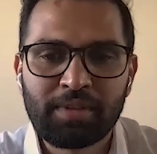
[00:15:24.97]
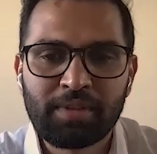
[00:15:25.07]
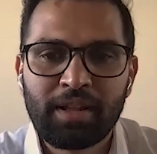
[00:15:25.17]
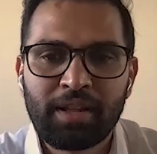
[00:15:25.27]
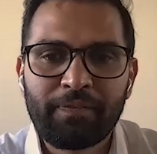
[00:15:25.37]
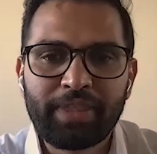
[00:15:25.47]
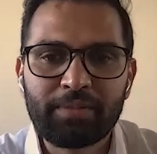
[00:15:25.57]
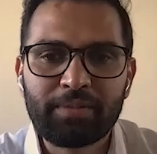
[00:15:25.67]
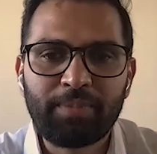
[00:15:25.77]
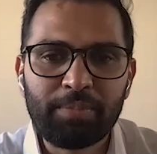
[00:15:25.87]
that
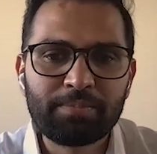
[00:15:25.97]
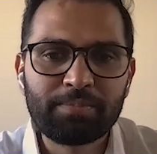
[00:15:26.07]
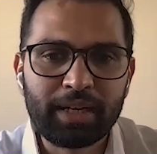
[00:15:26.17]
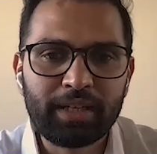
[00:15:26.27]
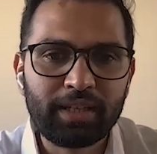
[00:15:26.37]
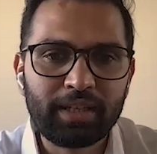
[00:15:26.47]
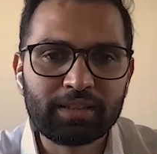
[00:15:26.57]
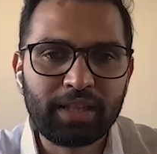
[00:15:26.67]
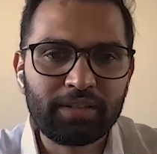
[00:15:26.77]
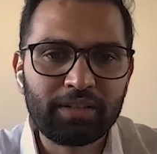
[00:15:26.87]
public money is
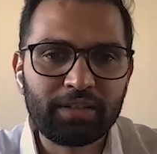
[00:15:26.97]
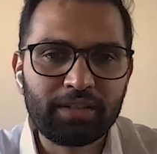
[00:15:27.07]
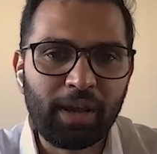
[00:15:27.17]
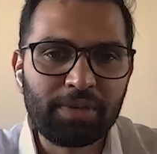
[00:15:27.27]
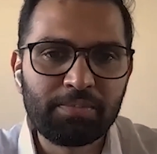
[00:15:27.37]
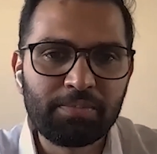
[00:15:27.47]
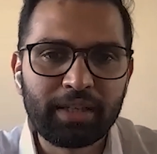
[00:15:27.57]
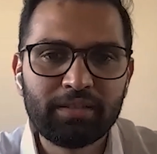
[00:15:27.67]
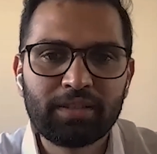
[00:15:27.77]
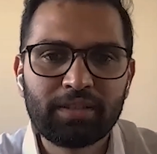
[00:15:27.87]
their family money,
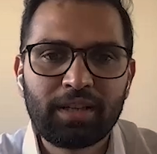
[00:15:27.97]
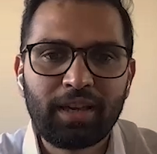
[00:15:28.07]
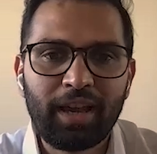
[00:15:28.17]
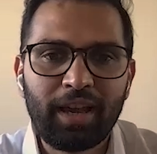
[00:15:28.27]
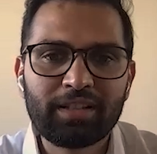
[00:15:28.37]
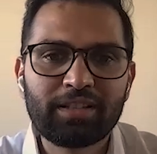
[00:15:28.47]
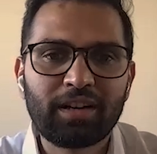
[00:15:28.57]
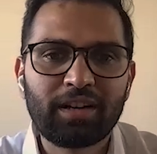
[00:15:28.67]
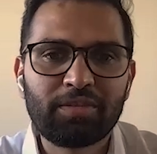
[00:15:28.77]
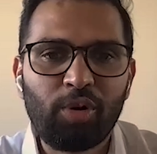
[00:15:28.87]
and
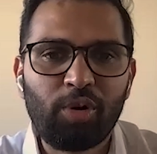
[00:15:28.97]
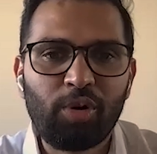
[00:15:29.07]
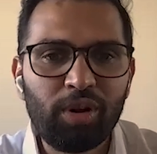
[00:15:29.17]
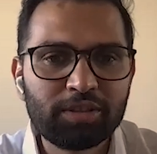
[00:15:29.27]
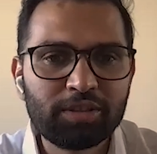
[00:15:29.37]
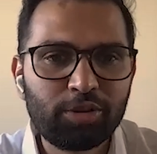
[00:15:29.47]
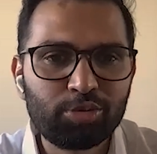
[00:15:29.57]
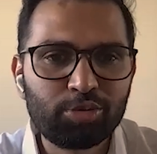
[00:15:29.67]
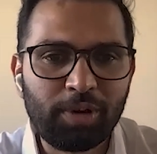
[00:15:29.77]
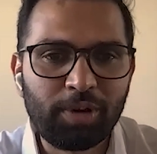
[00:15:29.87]
all institutions
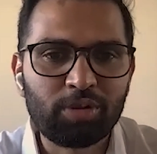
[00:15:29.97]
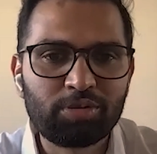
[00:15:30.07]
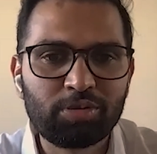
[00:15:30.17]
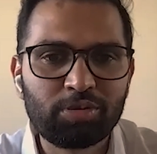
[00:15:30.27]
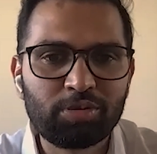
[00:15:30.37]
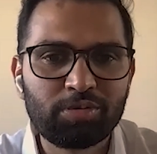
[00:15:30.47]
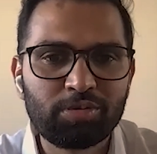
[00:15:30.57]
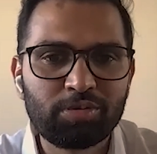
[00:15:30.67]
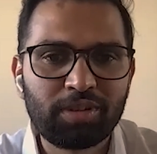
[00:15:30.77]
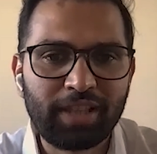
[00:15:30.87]
belong to
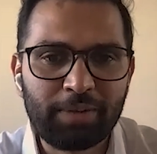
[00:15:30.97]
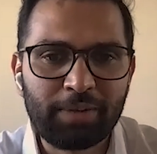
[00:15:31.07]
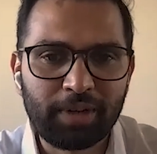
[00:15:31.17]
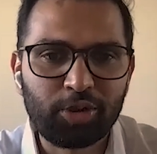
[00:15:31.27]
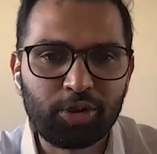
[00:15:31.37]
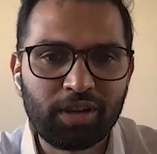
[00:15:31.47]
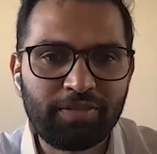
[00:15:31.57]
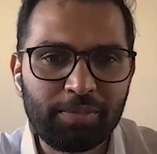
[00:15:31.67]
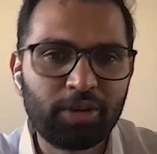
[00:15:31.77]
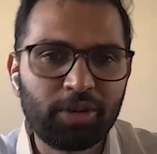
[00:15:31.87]
that particular
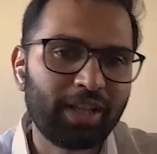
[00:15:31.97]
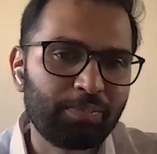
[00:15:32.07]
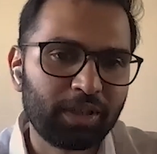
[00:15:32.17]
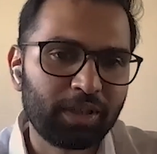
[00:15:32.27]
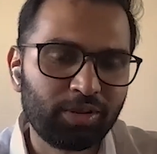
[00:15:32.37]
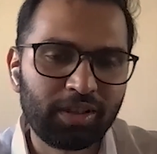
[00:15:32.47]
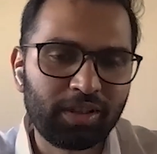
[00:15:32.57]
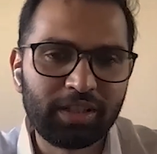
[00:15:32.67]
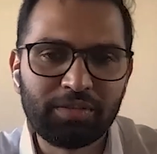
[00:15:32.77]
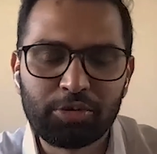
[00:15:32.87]
family or that particular
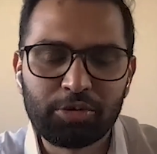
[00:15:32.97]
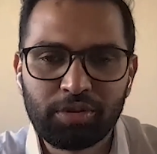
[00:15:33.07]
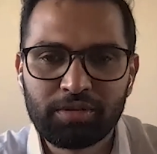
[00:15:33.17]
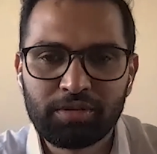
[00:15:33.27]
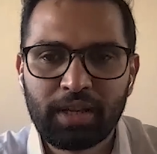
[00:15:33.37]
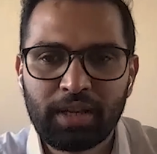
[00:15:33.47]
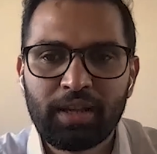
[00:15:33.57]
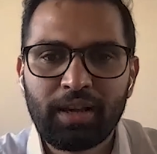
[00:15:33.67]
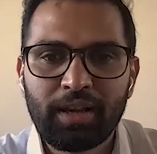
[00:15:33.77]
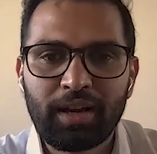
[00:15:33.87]
individual,
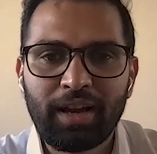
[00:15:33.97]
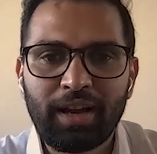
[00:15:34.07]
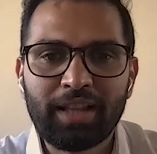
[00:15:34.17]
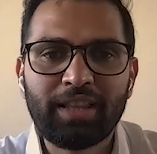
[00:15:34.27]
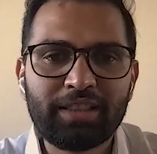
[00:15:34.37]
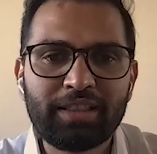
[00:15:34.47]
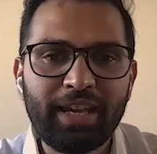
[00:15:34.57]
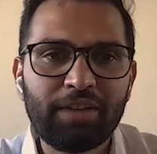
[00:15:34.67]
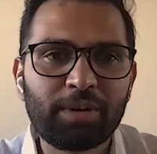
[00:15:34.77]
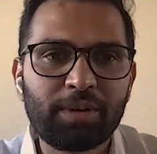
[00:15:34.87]
and that they
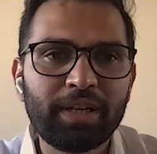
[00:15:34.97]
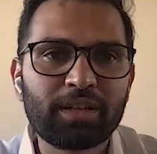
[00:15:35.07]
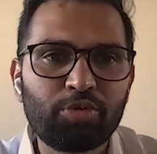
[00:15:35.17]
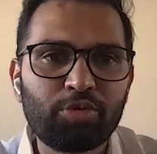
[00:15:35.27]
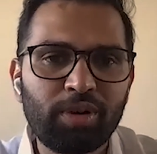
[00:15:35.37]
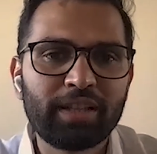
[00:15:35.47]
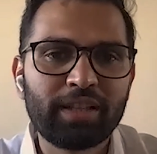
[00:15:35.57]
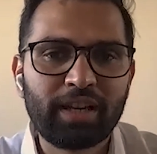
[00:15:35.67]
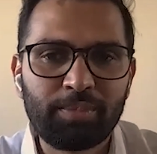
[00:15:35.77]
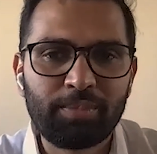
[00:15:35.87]
have complete control, and
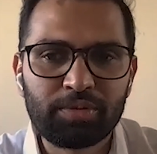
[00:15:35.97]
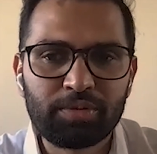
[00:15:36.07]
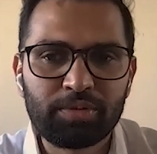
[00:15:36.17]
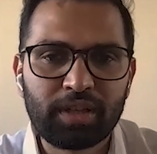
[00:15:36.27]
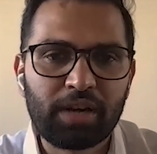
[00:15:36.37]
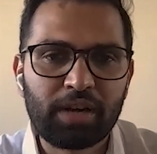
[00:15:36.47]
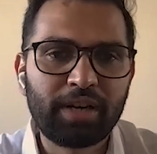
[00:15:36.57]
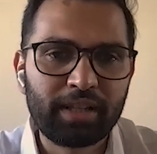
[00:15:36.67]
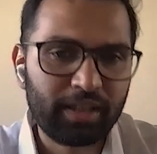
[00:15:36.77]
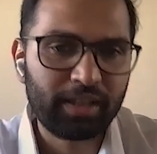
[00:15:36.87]
they're above the country, and
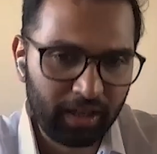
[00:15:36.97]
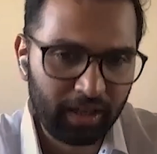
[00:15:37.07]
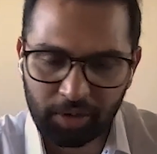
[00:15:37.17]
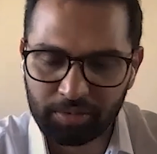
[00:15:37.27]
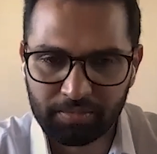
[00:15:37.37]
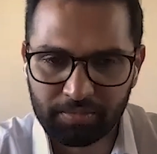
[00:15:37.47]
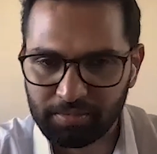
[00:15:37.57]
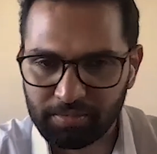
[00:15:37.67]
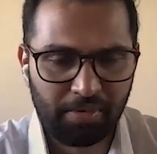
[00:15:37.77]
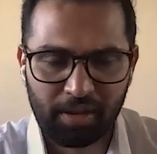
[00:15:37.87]
they're
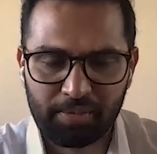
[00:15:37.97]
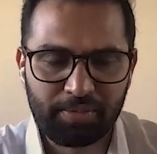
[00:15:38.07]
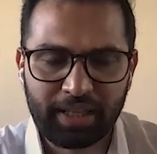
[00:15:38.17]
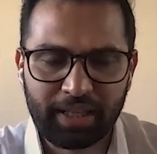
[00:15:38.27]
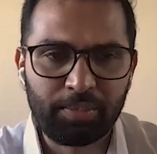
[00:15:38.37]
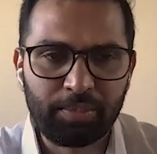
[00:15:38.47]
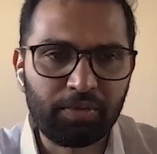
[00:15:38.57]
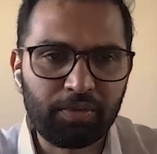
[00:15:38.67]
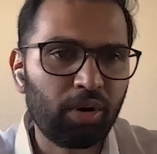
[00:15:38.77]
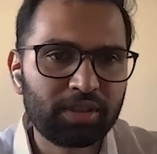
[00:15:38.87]
above
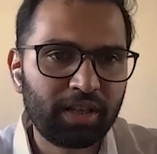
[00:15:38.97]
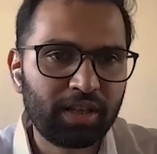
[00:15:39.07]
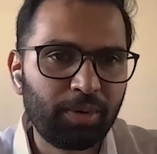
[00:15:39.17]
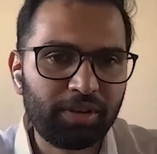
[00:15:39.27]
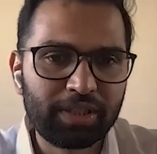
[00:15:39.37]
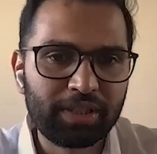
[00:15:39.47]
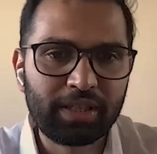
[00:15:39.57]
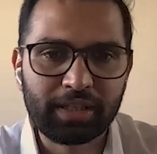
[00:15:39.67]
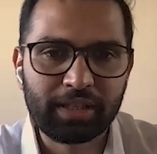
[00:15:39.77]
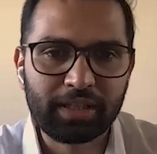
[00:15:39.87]
laws, and they're above everything else.